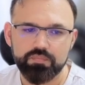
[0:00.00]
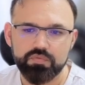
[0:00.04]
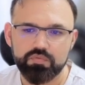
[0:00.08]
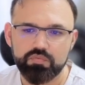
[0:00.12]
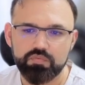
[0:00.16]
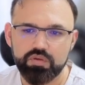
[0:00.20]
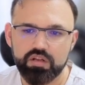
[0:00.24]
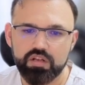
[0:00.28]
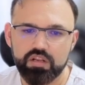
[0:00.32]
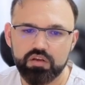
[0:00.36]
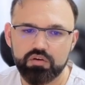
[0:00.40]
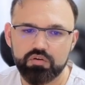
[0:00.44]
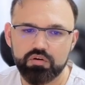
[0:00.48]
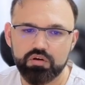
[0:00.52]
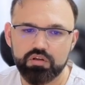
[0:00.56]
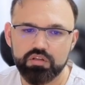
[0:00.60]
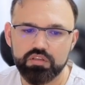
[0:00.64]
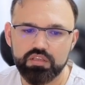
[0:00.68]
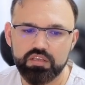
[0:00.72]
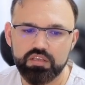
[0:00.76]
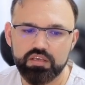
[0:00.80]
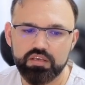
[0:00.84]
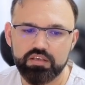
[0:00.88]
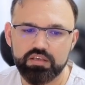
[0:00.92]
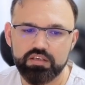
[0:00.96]
We click on
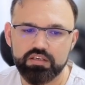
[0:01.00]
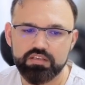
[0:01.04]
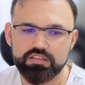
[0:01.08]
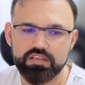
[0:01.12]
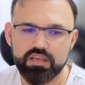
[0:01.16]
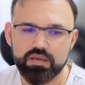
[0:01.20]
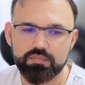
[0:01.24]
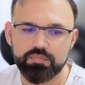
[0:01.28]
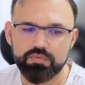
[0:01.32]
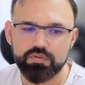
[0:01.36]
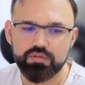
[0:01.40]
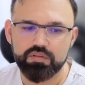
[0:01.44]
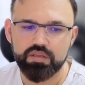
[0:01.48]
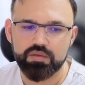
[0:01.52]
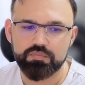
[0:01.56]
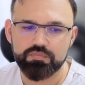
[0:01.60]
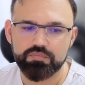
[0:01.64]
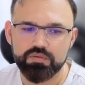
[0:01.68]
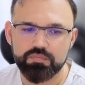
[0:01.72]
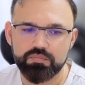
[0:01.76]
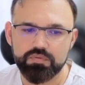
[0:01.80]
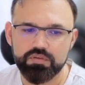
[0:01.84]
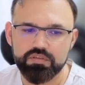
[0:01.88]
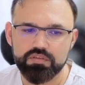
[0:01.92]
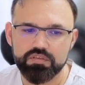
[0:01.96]
the example
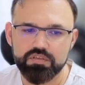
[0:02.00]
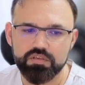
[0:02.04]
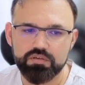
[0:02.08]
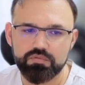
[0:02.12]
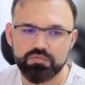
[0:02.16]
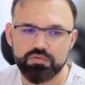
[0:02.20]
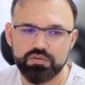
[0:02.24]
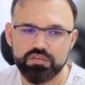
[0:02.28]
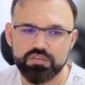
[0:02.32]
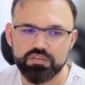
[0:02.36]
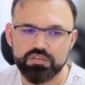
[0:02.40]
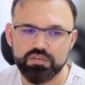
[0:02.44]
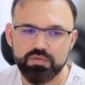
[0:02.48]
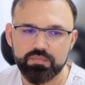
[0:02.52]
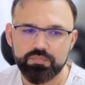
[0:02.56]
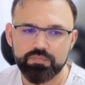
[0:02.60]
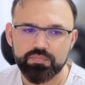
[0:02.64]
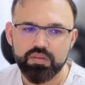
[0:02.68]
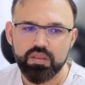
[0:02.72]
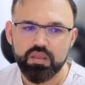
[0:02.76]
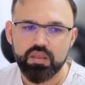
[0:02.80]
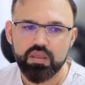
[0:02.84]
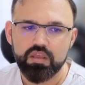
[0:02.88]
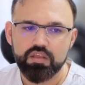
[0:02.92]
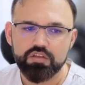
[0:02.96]
MCP servers.
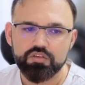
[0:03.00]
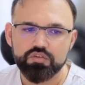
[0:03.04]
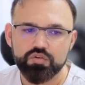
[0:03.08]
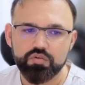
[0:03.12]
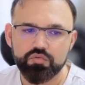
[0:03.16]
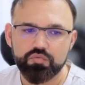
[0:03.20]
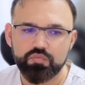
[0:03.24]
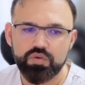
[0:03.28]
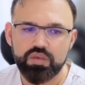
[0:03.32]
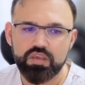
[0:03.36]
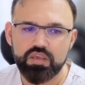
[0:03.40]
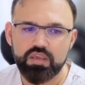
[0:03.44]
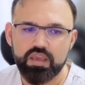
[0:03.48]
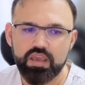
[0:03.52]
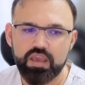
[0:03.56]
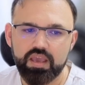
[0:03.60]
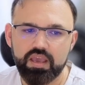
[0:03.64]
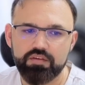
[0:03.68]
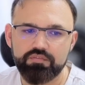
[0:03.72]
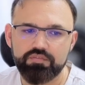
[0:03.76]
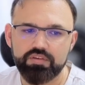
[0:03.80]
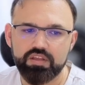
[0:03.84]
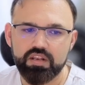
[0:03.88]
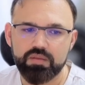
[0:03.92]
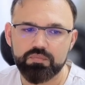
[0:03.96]
So we
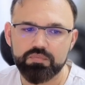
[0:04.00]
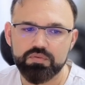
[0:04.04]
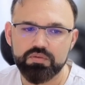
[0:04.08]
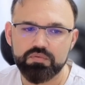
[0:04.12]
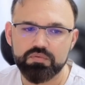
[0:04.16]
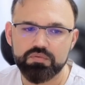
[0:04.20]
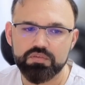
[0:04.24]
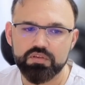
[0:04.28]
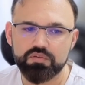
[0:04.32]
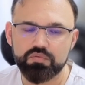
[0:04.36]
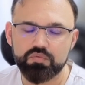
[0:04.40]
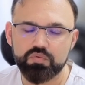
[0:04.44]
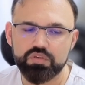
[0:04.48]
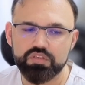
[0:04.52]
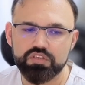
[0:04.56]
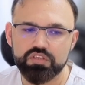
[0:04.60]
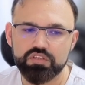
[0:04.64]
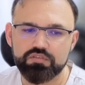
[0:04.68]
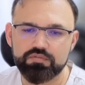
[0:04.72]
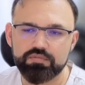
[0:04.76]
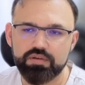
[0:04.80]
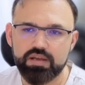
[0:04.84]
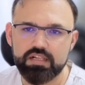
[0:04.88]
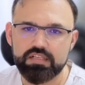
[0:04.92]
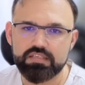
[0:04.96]
have an MCP server which is
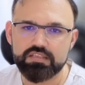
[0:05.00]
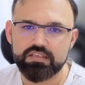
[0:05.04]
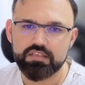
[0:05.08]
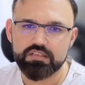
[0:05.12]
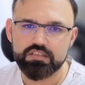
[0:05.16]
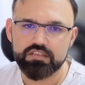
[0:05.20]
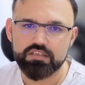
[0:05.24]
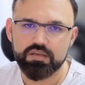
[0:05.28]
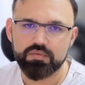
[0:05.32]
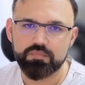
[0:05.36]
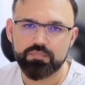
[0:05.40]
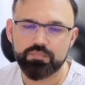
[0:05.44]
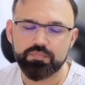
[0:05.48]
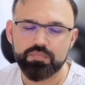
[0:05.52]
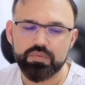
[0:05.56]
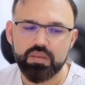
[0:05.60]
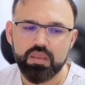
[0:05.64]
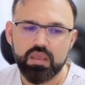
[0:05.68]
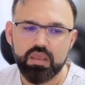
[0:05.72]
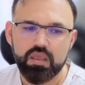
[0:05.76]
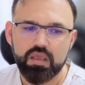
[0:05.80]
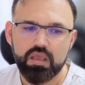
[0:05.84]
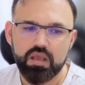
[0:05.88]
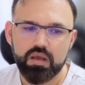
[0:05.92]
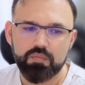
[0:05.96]
file system,
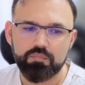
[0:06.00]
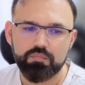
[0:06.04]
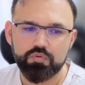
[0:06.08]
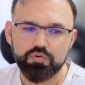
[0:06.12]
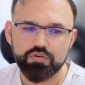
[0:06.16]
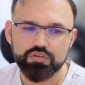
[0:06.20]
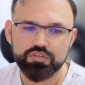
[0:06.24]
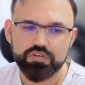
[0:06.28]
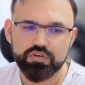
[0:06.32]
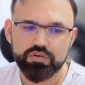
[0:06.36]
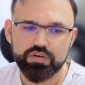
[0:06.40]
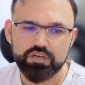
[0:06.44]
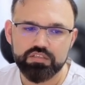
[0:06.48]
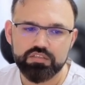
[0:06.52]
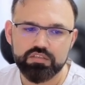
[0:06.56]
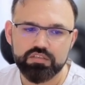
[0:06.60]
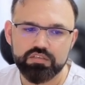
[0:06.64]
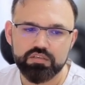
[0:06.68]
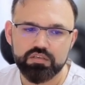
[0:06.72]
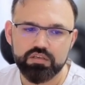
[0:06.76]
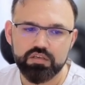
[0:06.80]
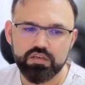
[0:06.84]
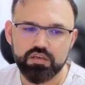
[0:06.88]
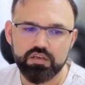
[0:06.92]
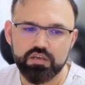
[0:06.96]
a Postgres
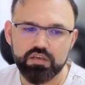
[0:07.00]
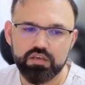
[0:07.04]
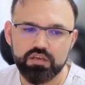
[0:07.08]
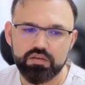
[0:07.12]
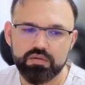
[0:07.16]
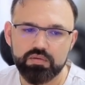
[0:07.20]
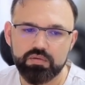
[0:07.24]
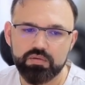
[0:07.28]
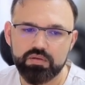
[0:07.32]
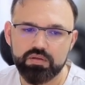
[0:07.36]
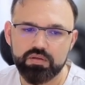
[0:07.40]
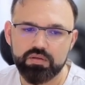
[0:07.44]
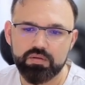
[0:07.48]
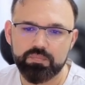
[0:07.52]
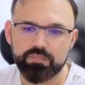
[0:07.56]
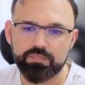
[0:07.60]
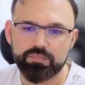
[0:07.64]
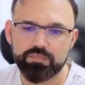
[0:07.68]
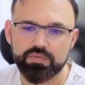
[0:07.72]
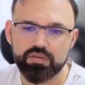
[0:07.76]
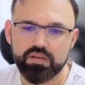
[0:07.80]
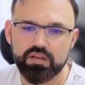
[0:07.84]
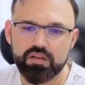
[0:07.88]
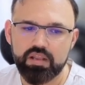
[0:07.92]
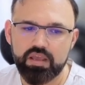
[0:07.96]

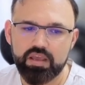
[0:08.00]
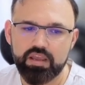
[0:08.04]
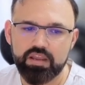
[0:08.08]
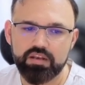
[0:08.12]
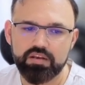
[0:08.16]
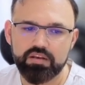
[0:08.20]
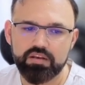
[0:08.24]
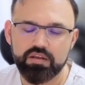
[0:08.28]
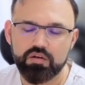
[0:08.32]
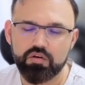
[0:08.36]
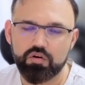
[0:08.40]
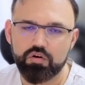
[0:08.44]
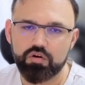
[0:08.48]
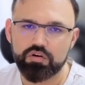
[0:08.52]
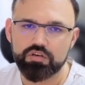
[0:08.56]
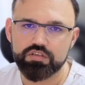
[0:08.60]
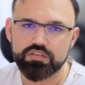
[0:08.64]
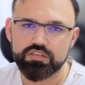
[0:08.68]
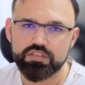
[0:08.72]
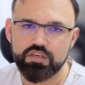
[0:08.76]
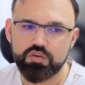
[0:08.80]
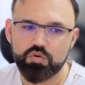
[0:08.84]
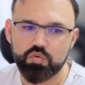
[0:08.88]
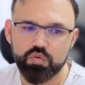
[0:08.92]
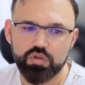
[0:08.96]
client, or
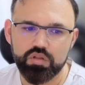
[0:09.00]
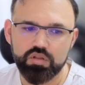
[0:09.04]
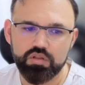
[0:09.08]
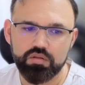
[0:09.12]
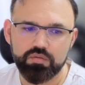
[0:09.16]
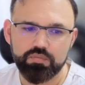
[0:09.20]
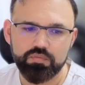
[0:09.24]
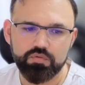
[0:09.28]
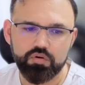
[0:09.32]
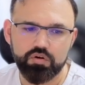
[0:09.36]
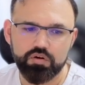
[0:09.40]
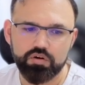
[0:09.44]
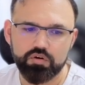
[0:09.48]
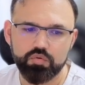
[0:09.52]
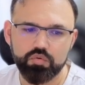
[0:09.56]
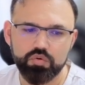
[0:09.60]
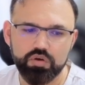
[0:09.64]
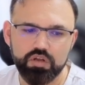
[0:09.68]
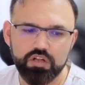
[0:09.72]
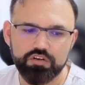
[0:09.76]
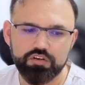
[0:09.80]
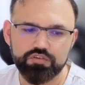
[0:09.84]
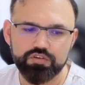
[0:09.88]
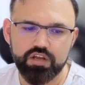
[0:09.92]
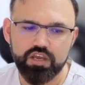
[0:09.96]
SQL or
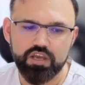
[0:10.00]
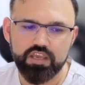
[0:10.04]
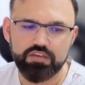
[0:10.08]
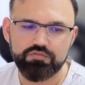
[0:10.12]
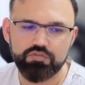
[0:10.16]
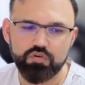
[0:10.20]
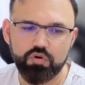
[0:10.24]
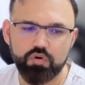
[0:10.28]
Google Drive.